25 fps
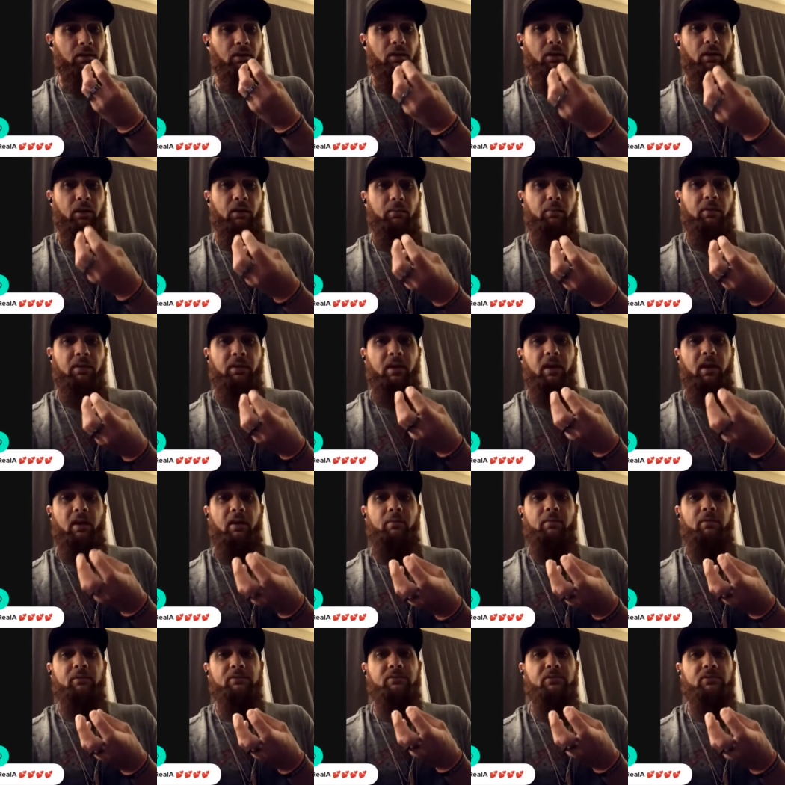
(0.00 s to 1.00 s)
it
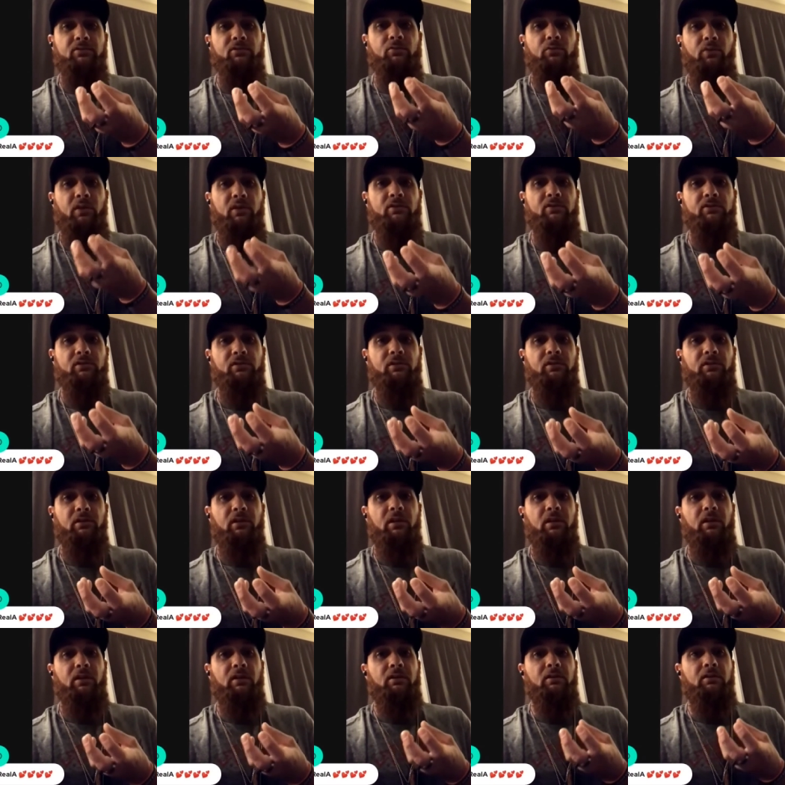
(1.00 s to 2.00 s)
became a situation
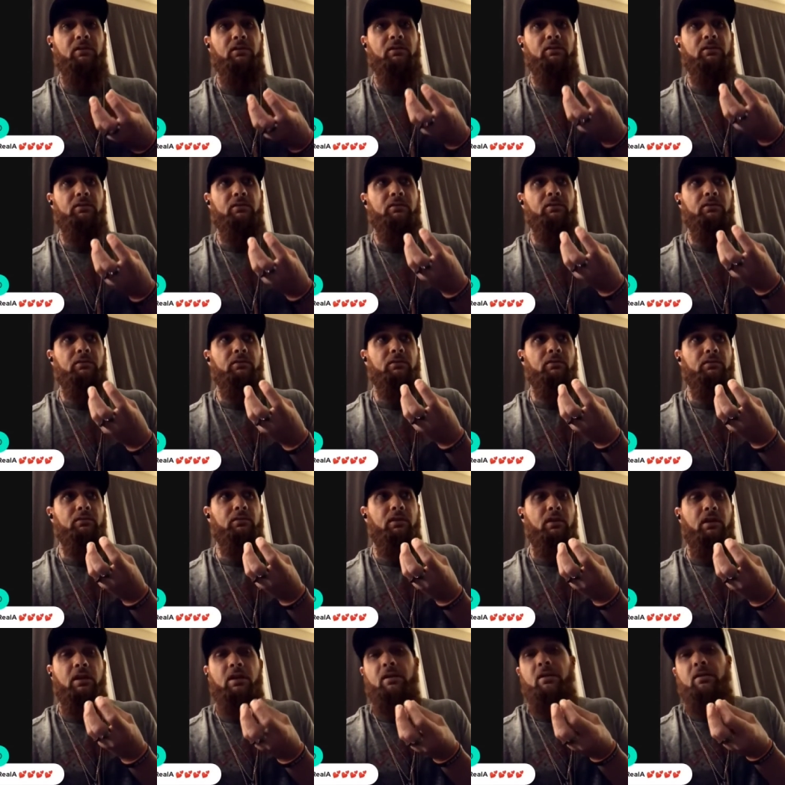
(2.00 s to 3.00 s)
that
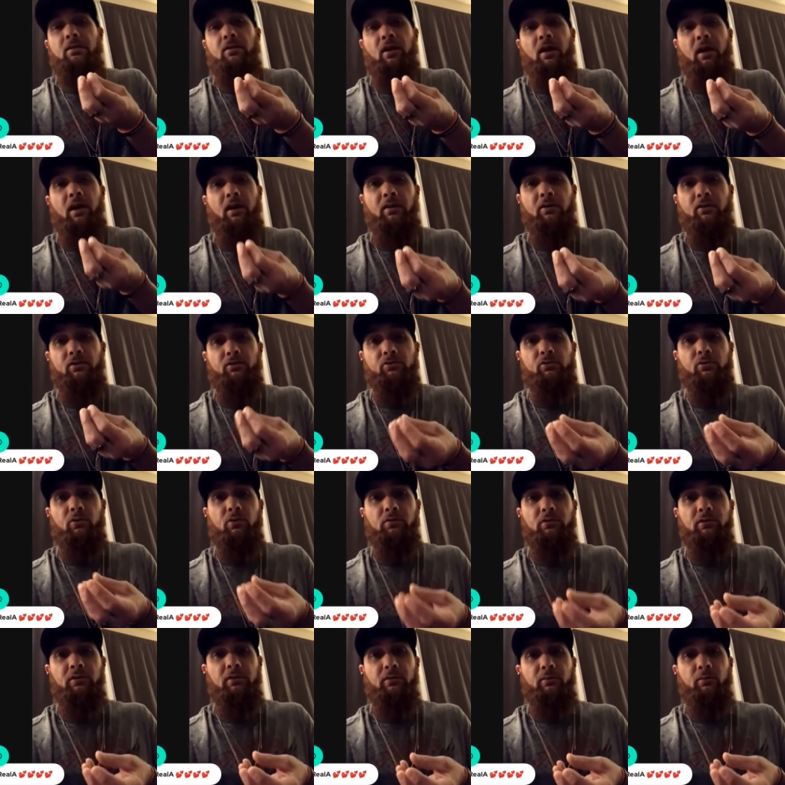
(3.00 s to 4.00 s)
he didn't know how to
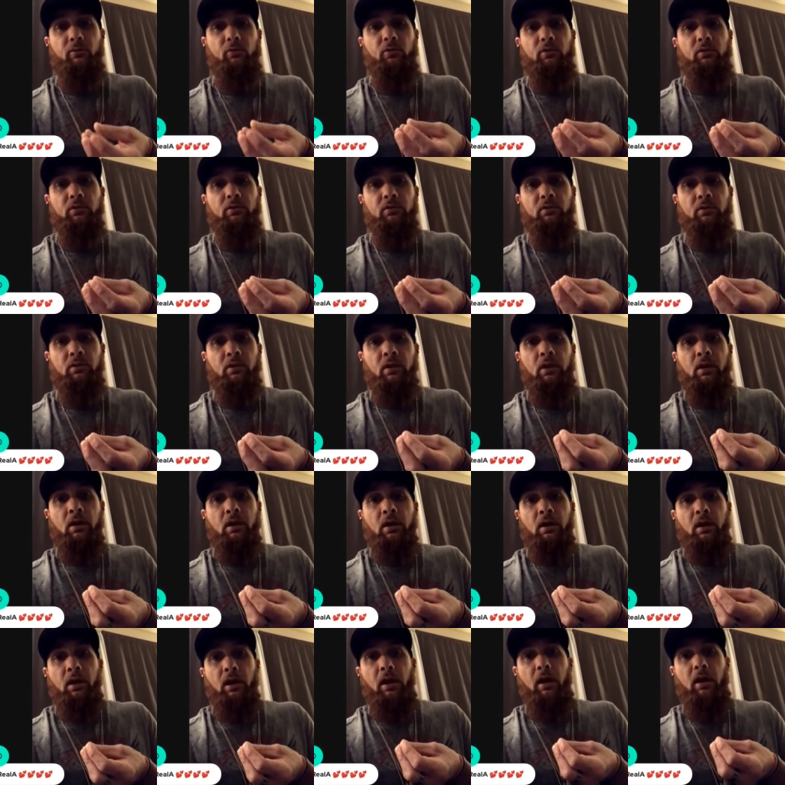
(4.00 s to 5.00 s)
control anymore
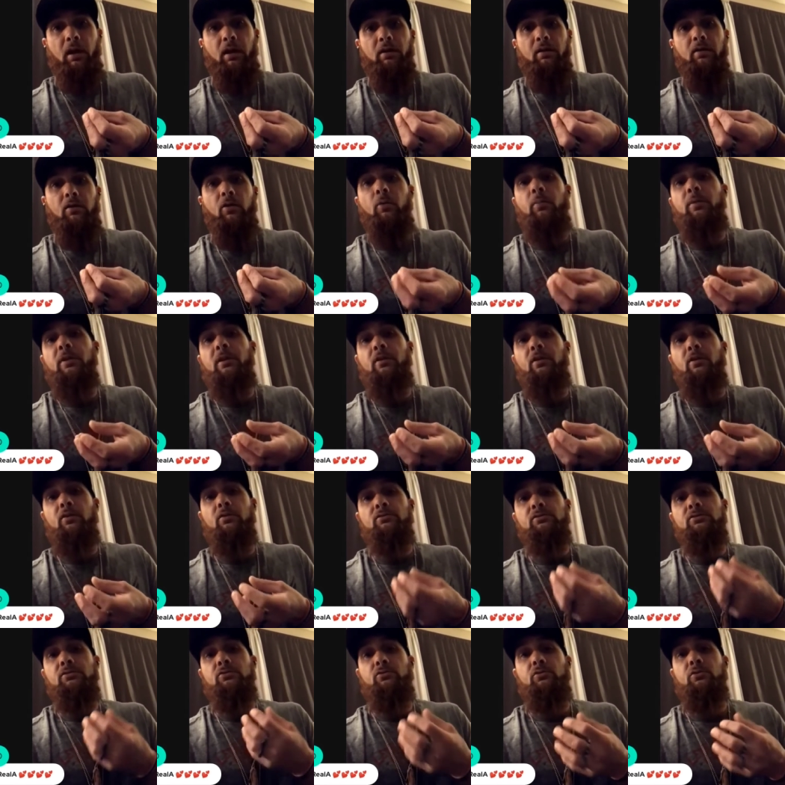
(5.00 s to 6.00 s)
and nobody
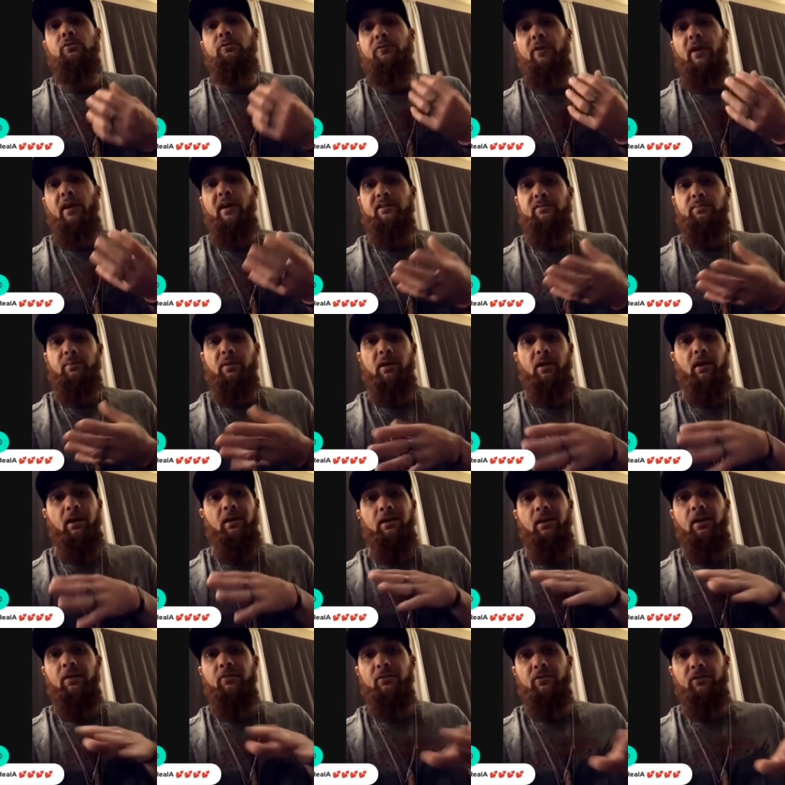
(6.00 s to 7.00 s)
knows the true facts behind
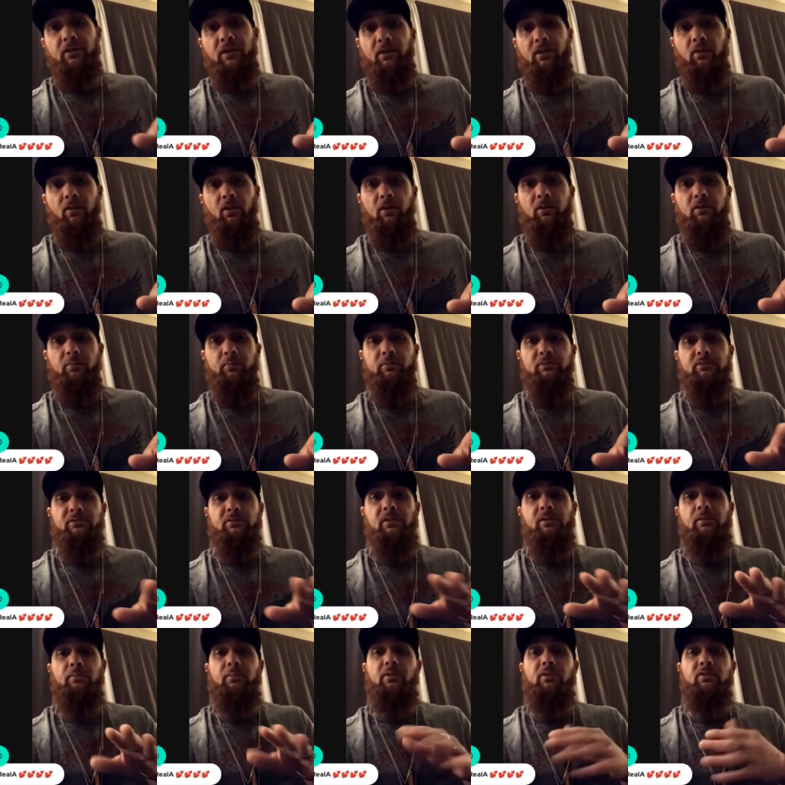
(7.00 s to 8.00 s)
everything 100%
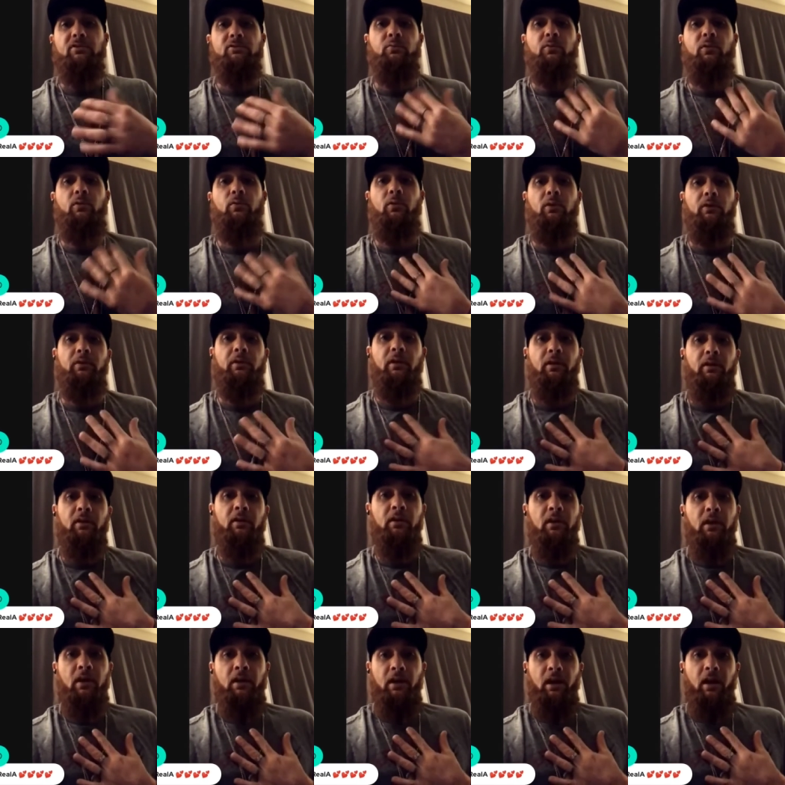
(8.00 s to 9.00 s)
because we weren't there.
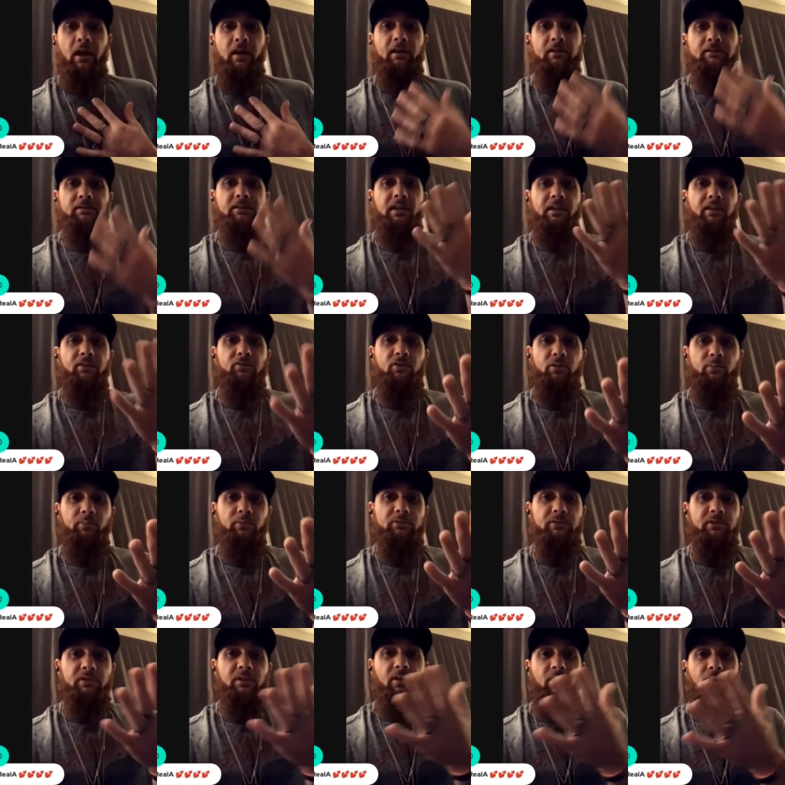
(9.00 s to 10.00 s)
And it's like Triple
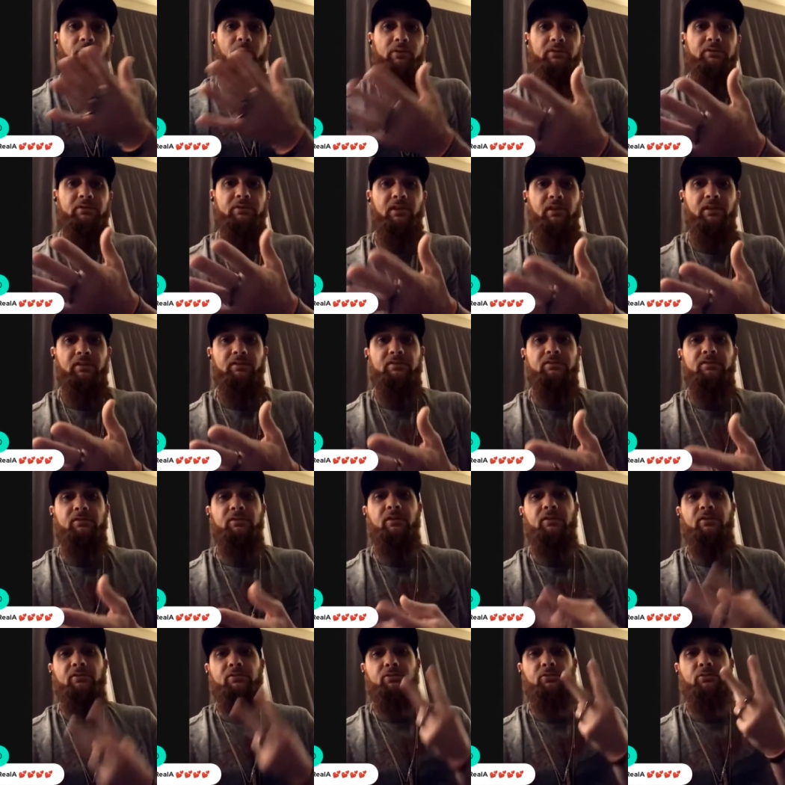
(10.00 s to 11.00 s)
T always says,
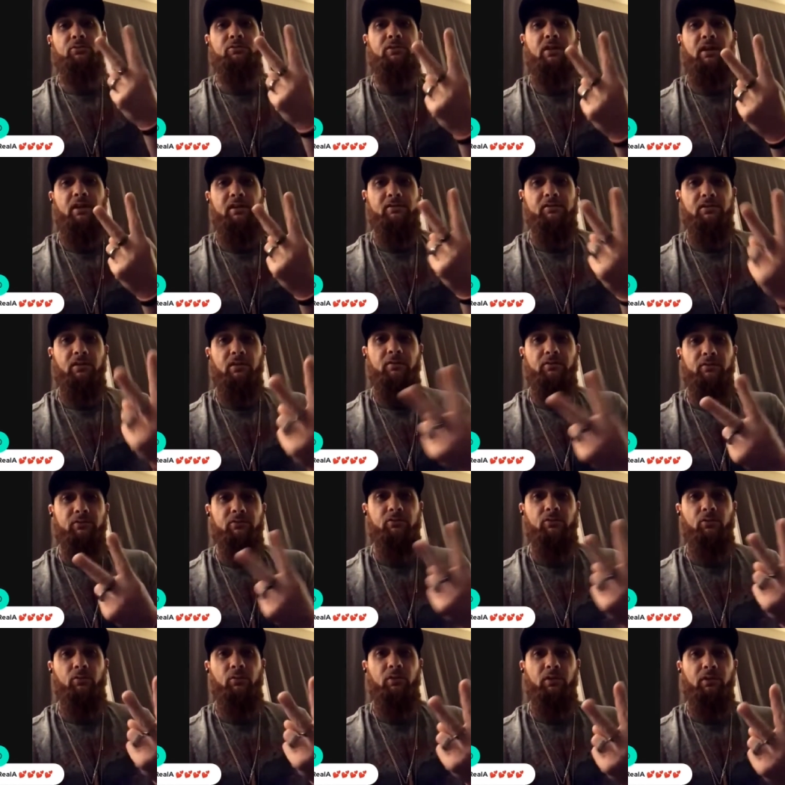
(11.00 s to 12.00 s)
there's two sides to every
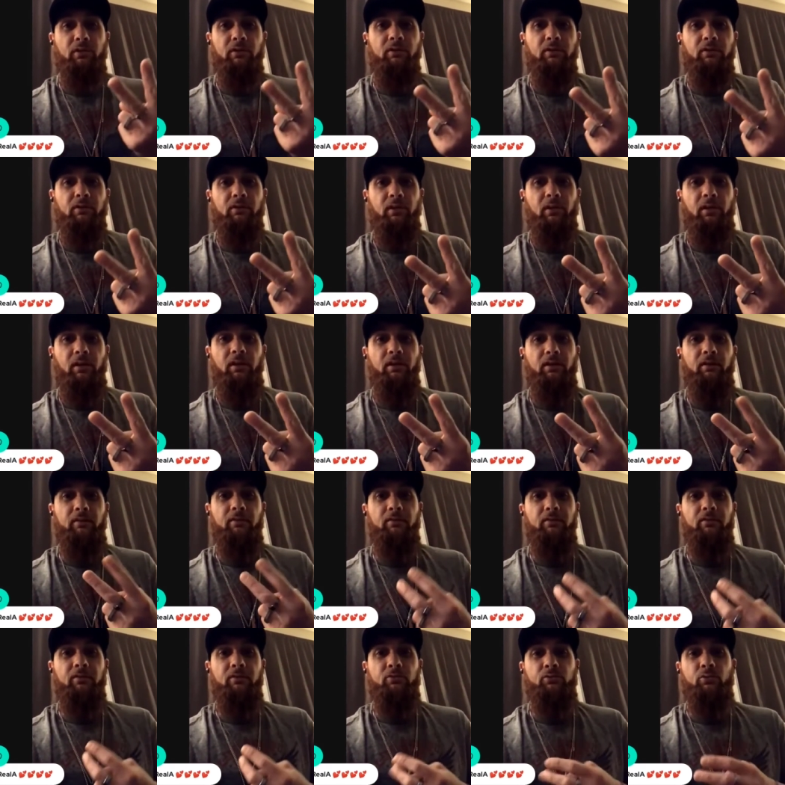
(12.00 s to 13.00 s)
story, and
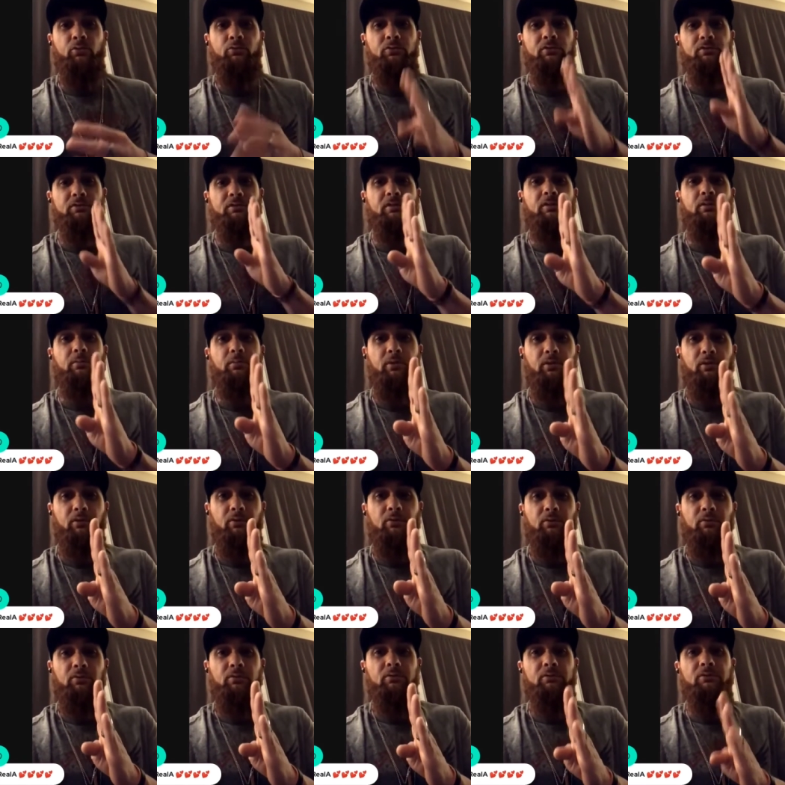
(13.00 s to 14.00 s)
the truth is in the middle.
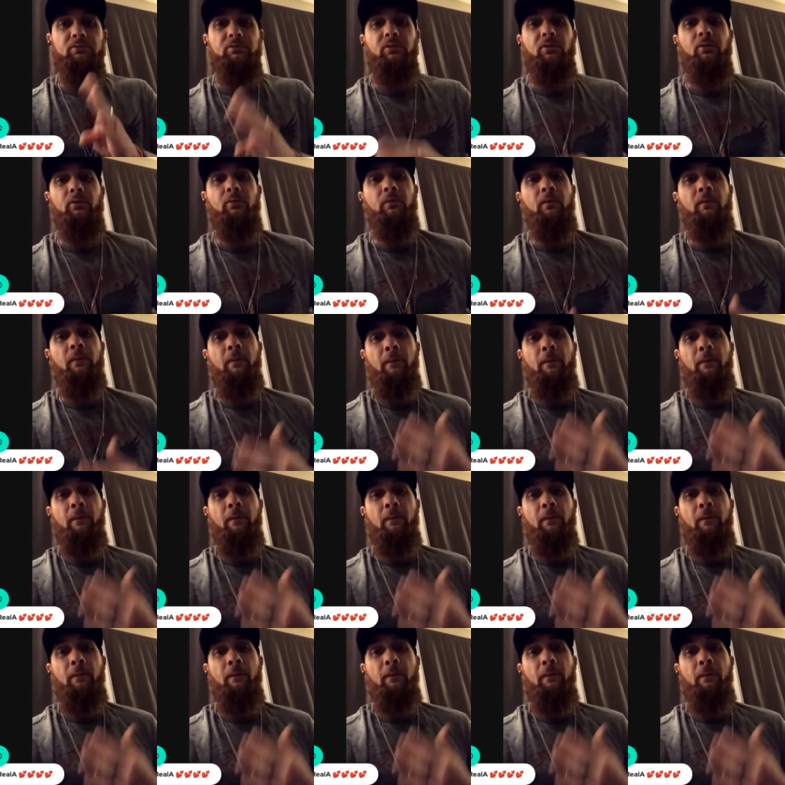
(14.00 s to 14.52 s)
So,